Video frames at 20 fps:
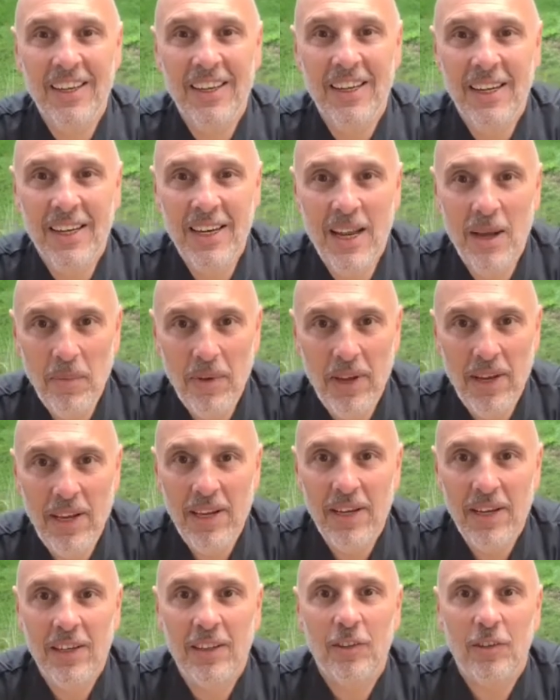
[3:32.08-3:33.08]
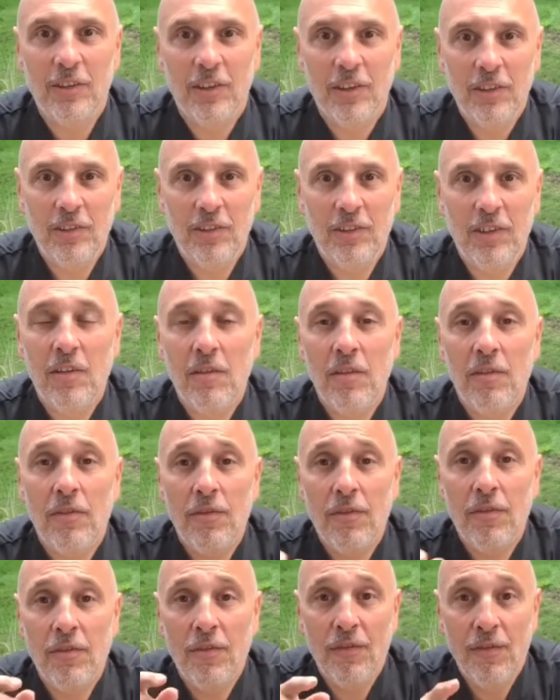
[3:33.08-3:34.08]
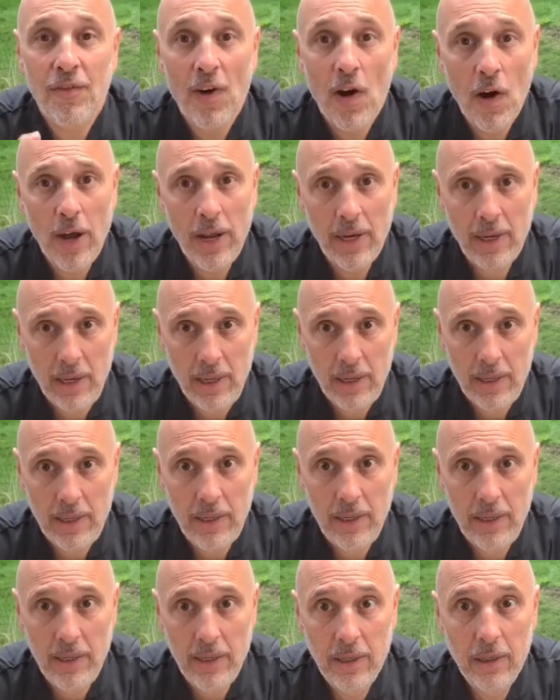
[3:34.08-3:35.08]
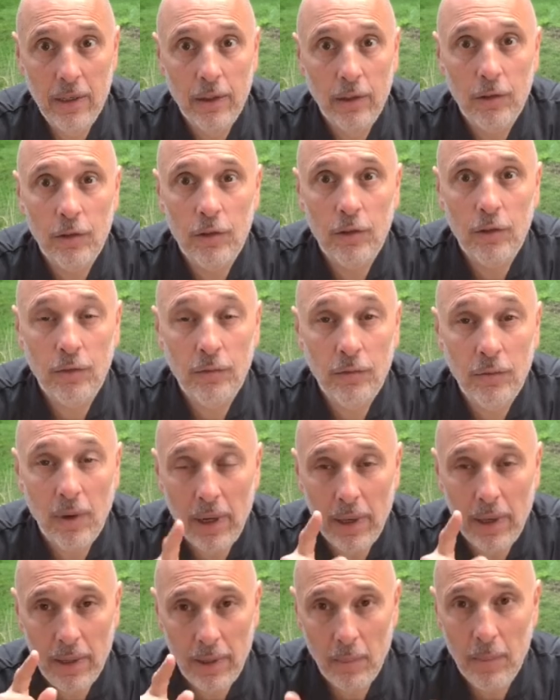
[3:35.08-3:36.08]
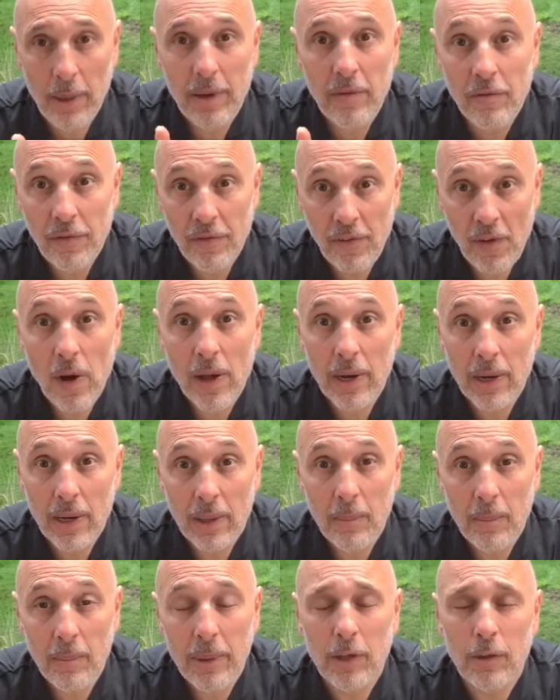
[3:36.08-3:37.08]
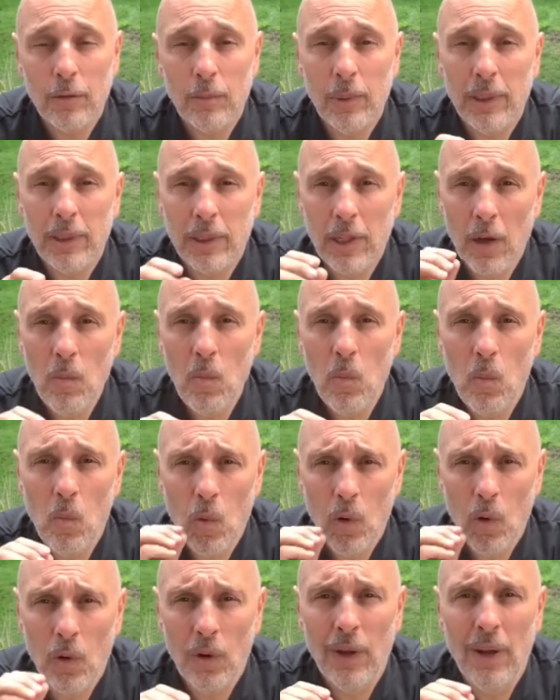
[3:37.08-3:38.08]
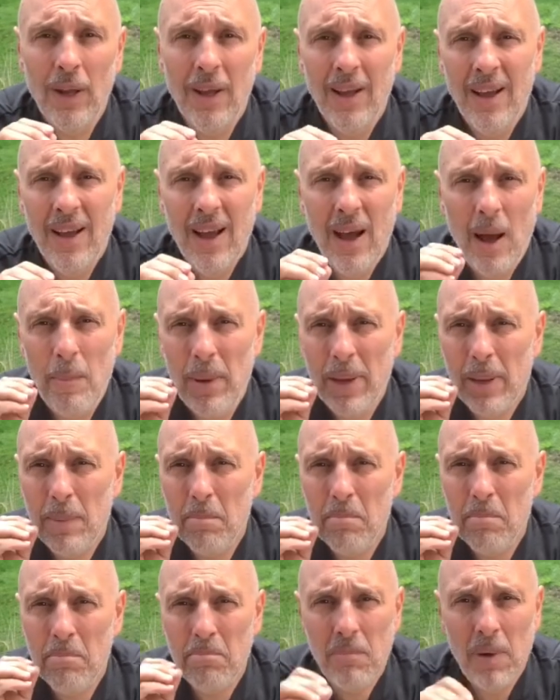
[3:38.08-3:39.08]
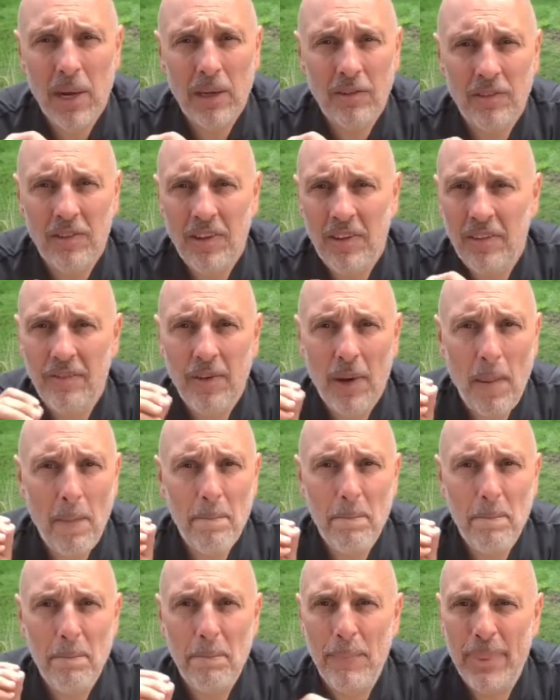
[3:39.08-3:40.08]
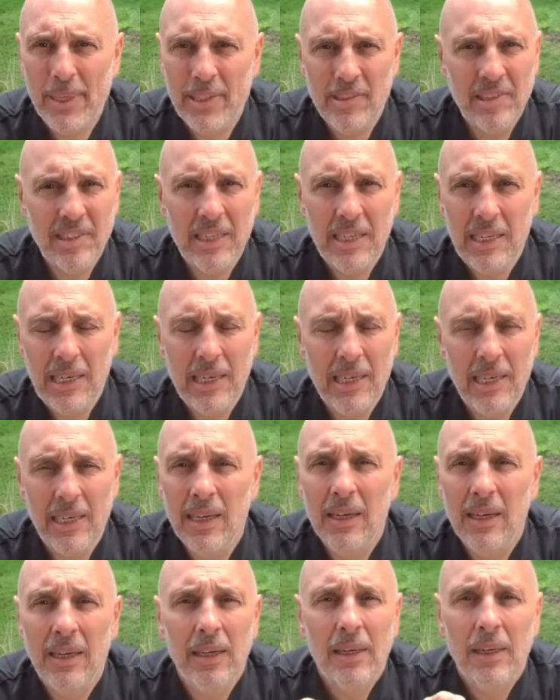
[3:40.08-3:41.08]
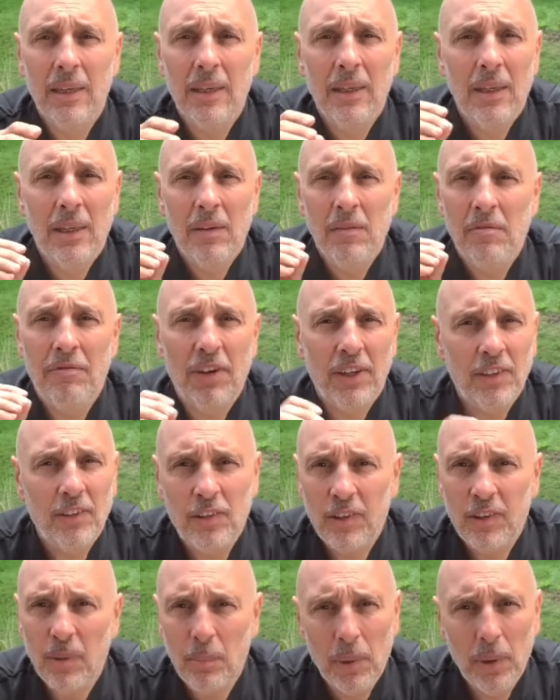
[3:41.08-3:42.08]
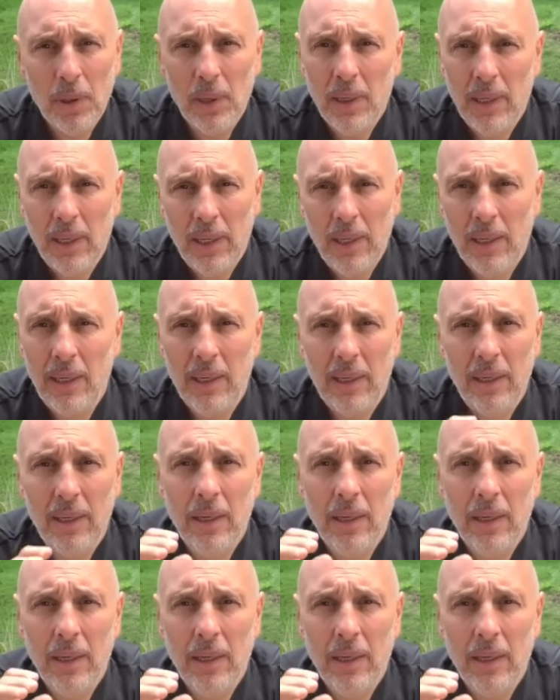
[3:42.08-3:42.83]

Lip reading: let me just finally, and I mean finally, because we don't want a big massive bitty vegetable-y